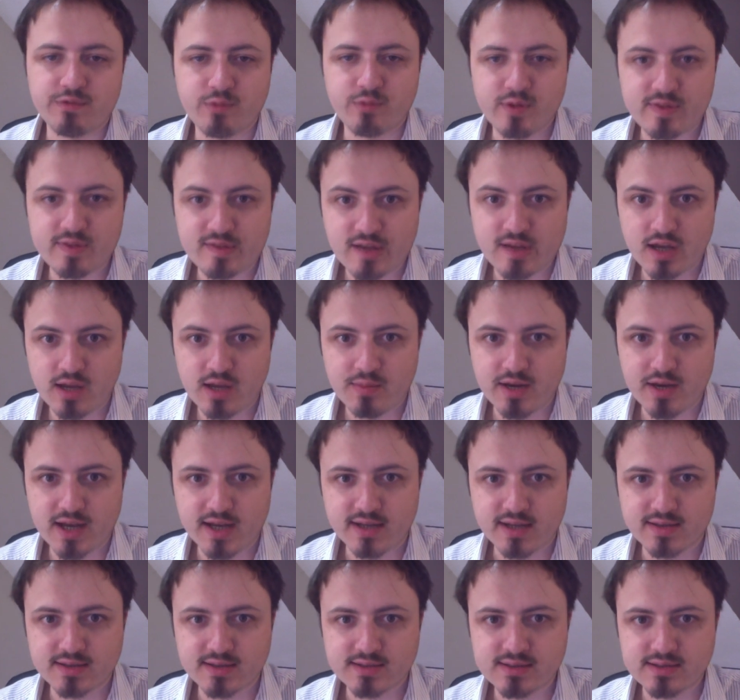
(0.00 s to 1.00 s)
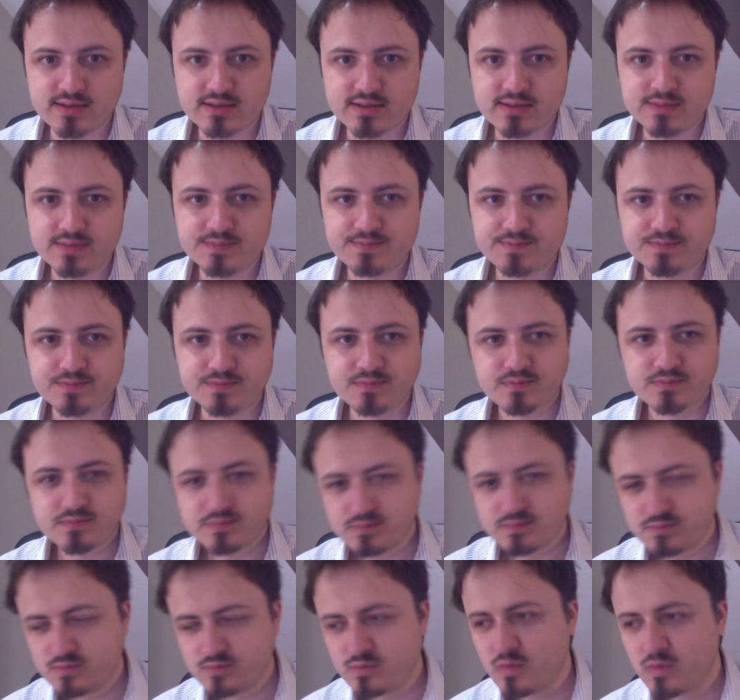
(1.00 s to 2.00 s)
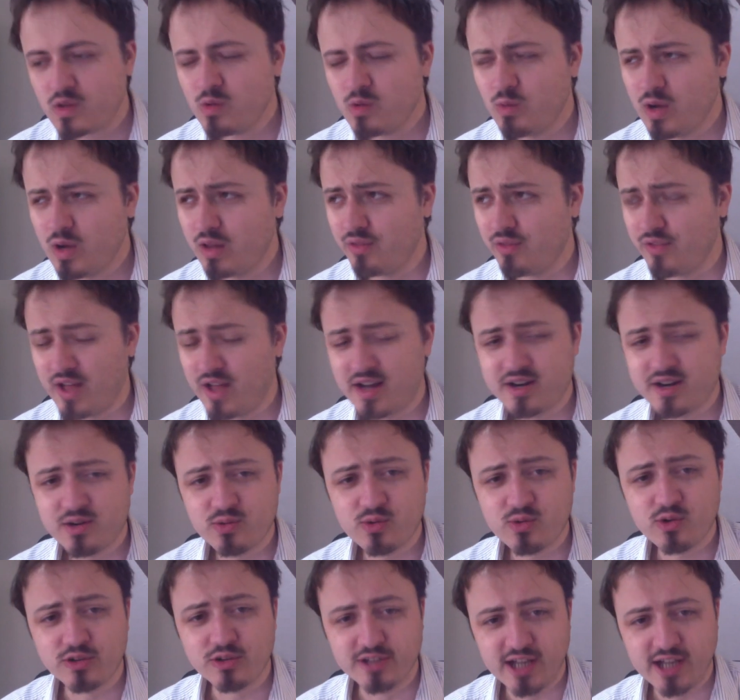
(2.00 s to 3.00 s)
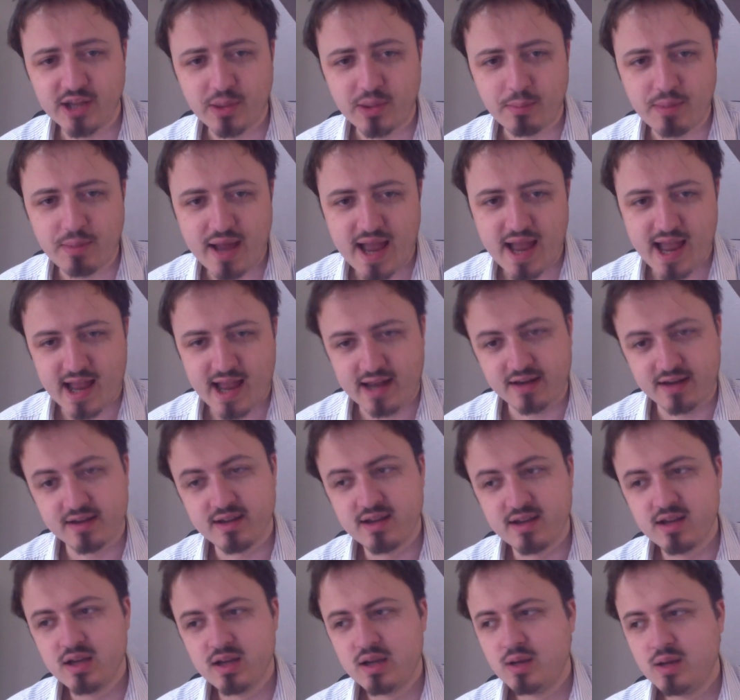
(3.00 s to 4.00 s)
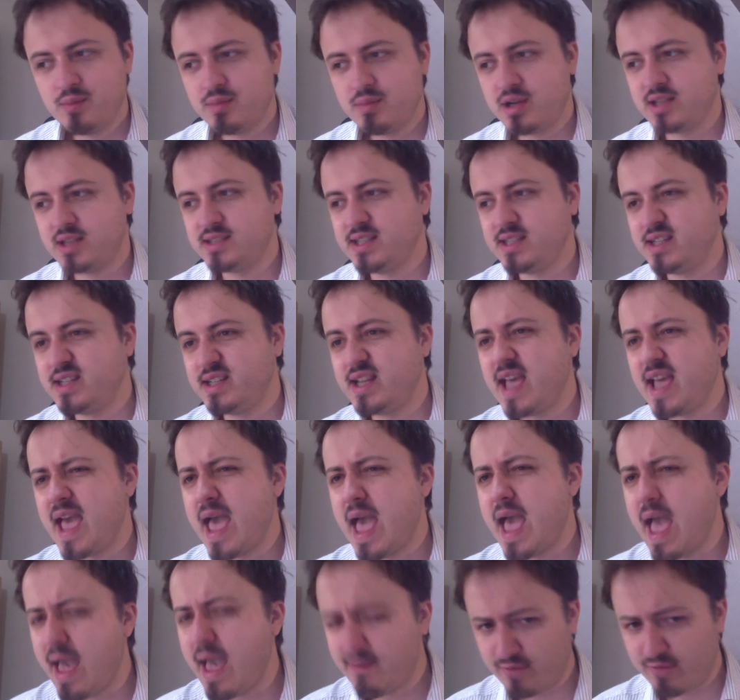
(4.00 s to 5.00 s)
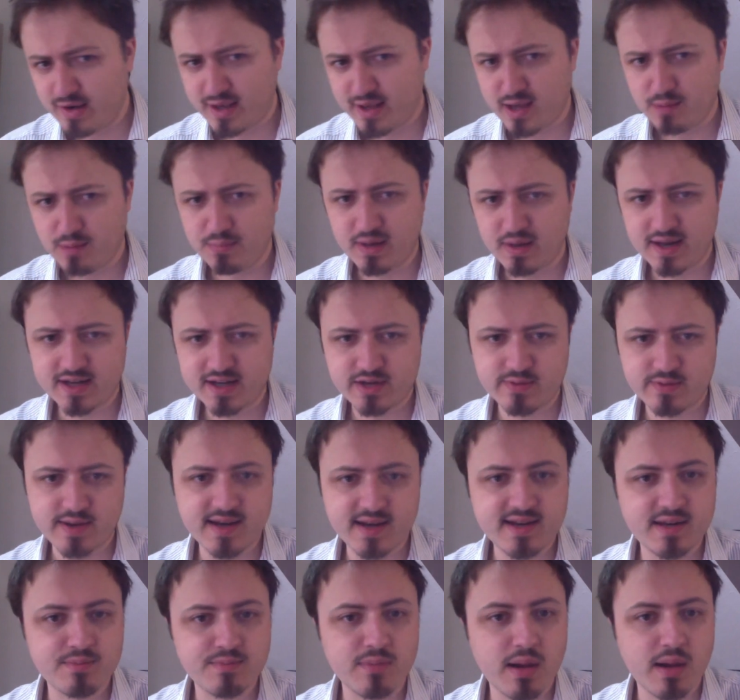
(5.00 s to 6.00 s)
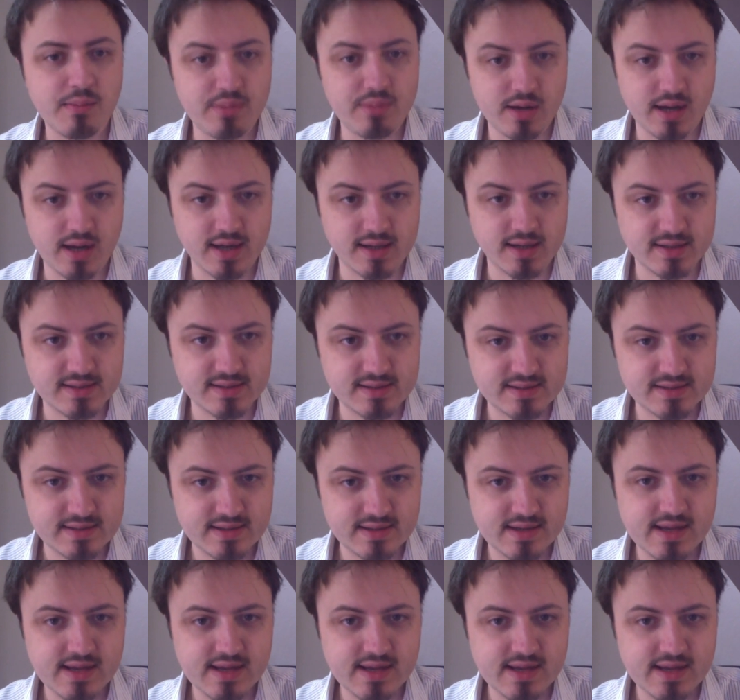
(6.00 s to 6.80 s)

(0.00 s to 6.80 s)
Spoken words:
with Terminators. Well, that had all gone down the pan, because he had heavily obliterated my bikes.